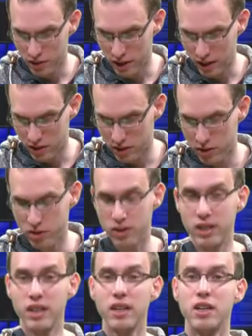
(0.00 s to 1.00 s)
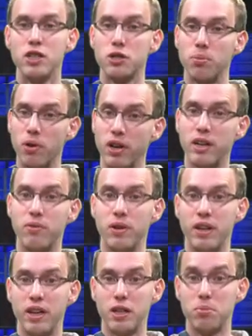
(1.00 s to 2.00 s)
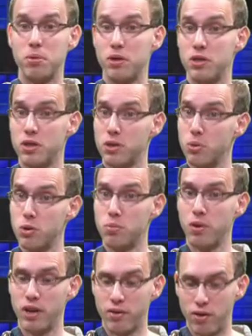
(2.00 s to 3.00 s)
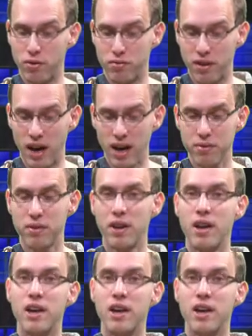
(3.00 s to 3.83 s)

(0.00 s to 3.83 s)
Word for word: we get 3 smaller equal than x plus 2 smaller equal 5.